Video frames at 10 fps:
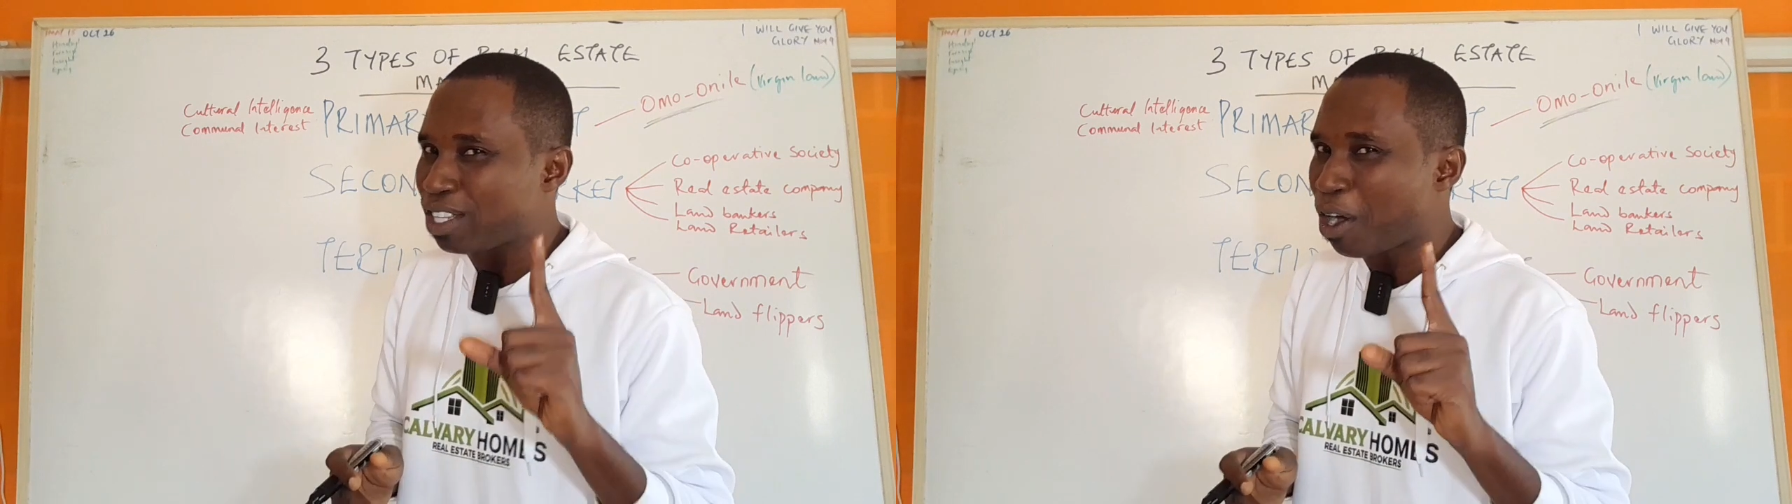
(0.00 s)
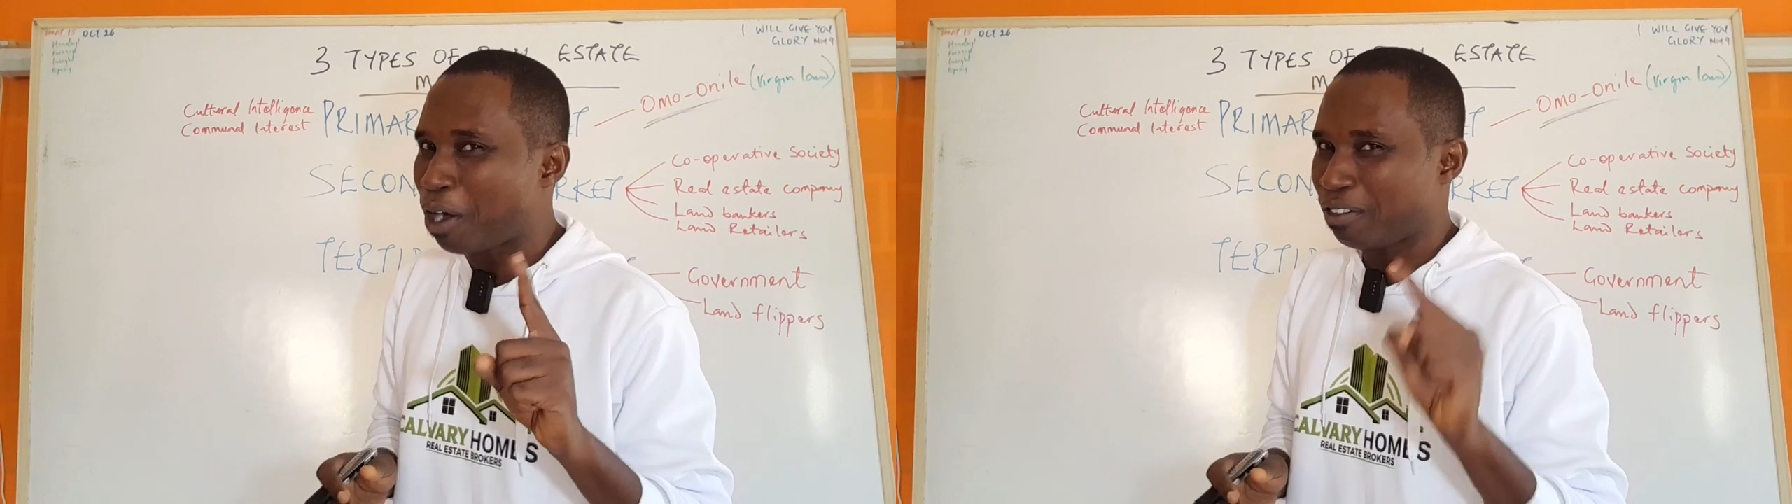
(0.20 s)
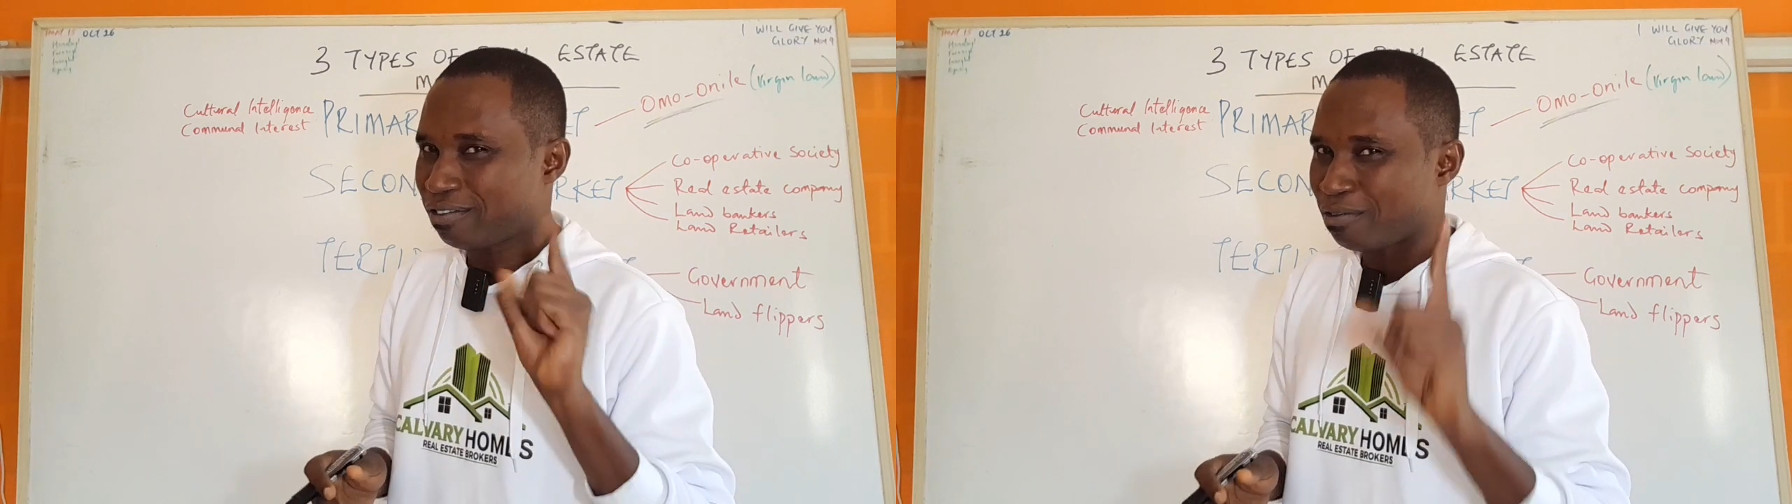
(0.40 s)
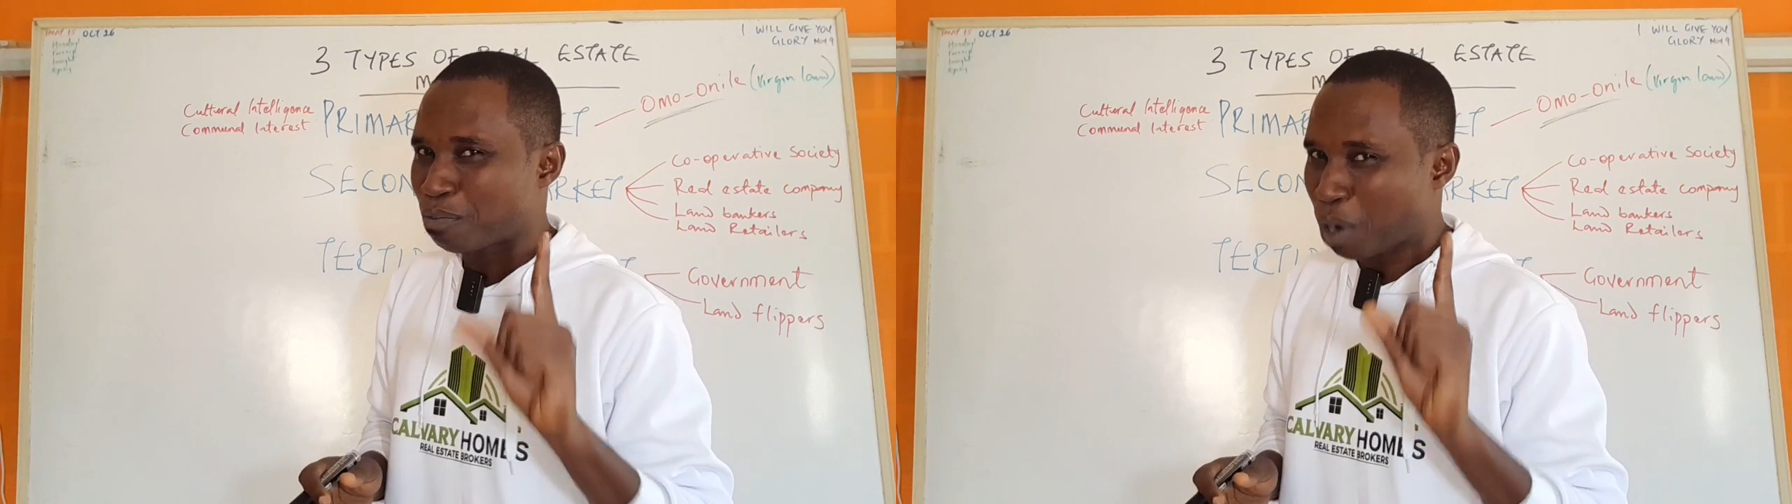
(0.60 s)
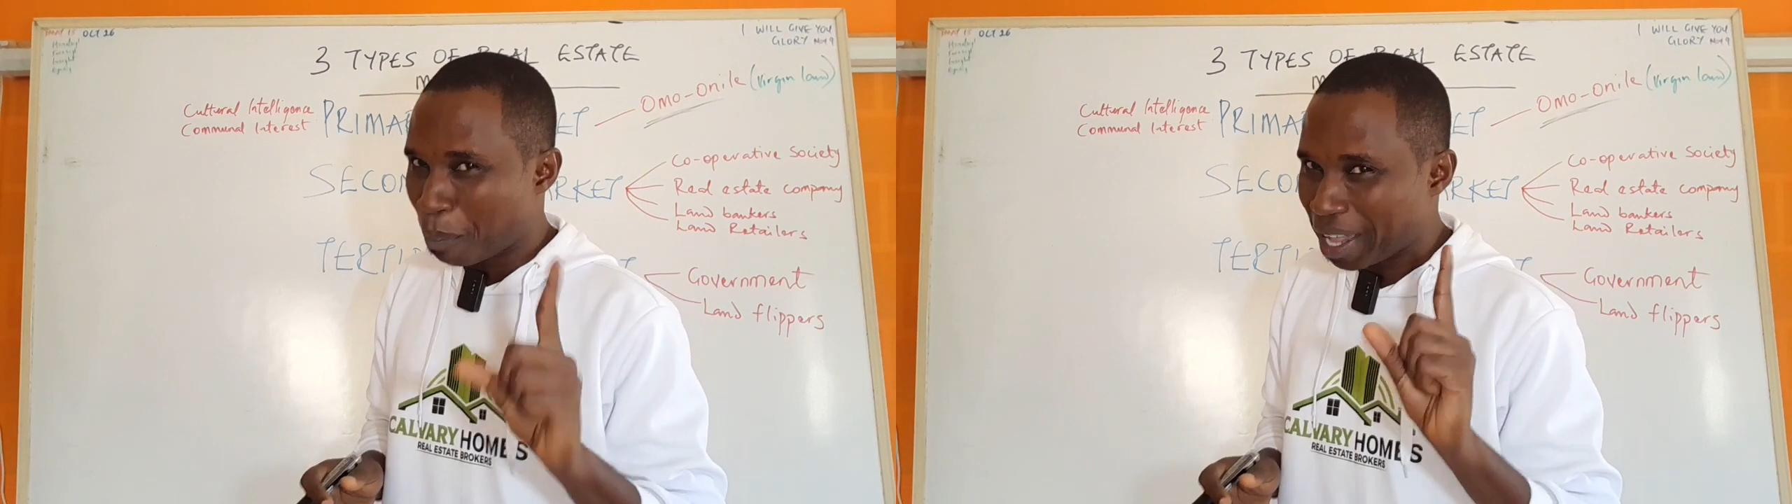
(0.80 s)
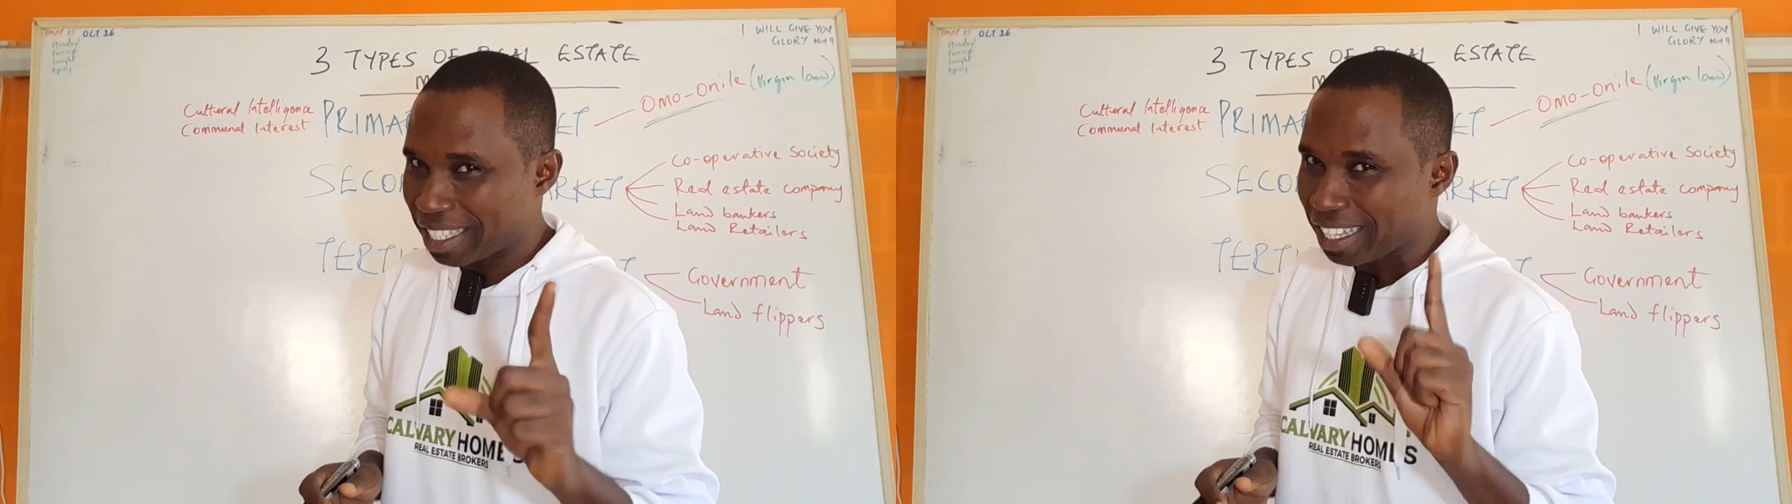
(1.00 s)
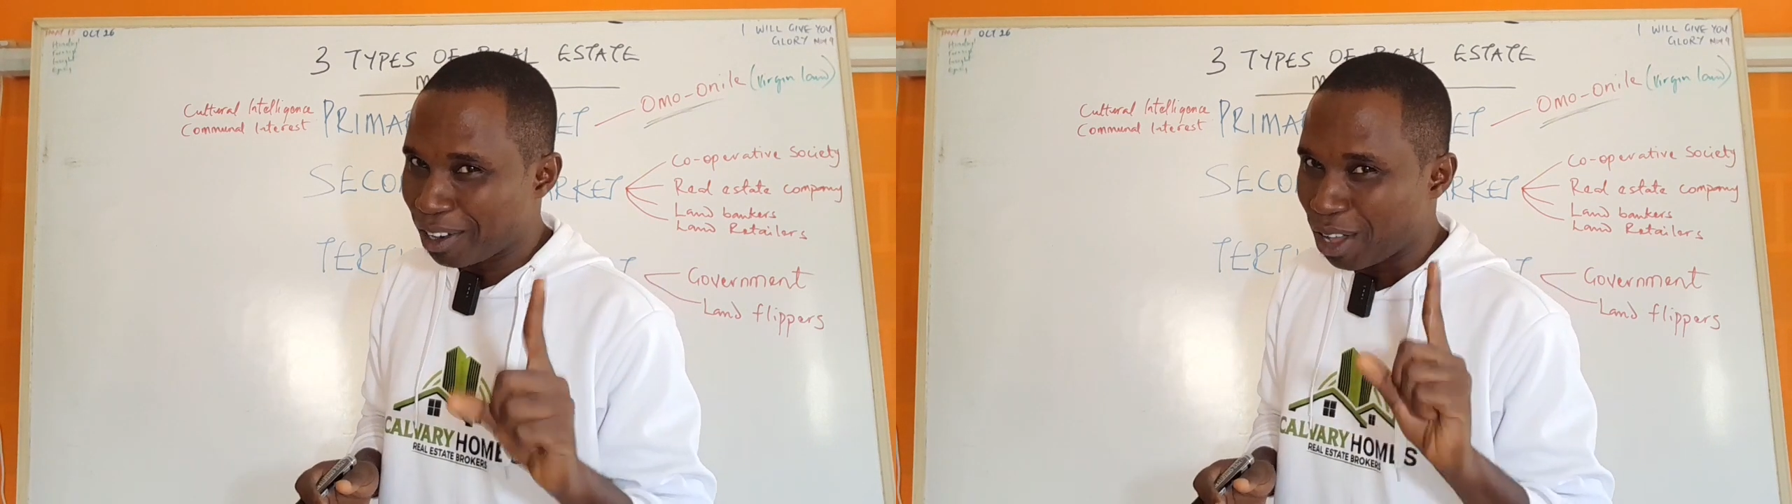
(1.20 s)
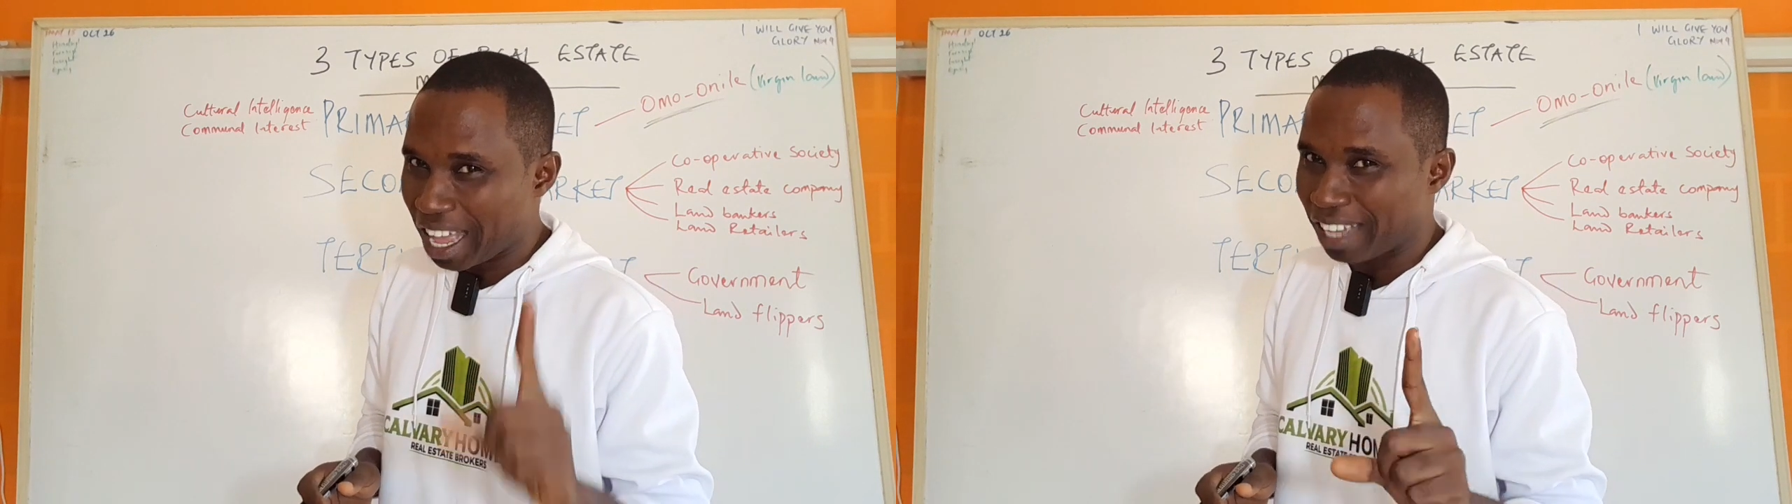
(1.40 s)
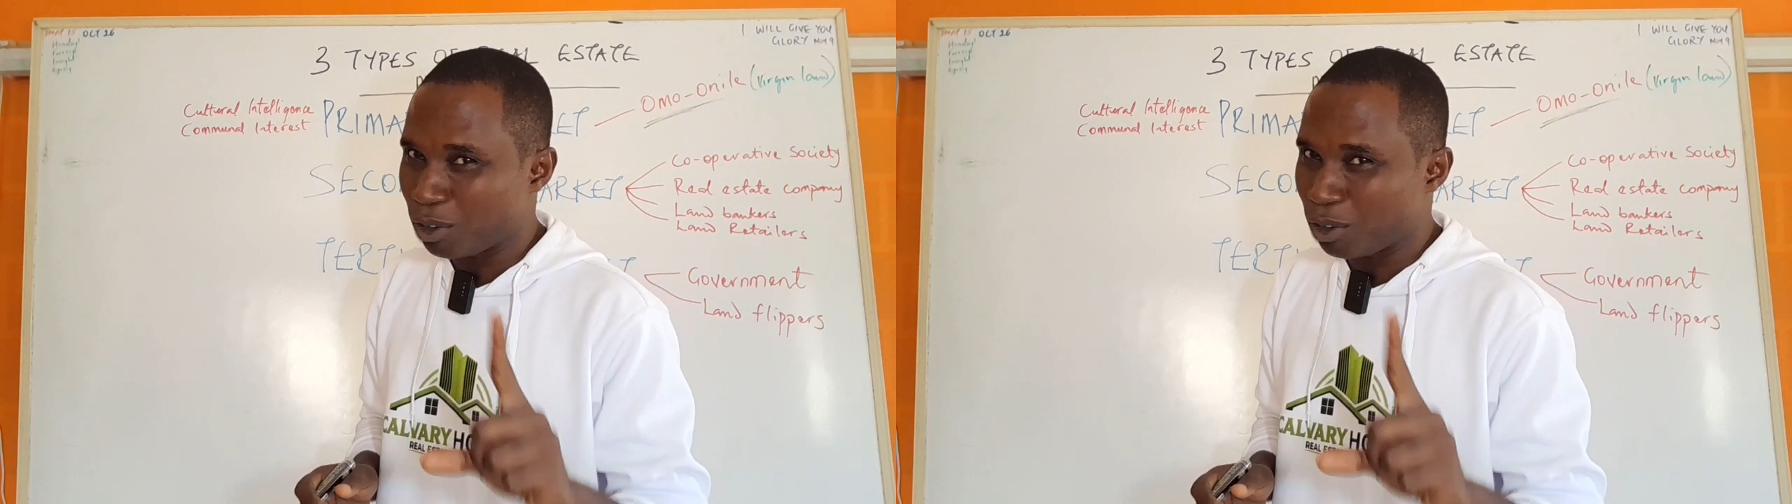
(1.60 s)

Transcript: your property lawyer.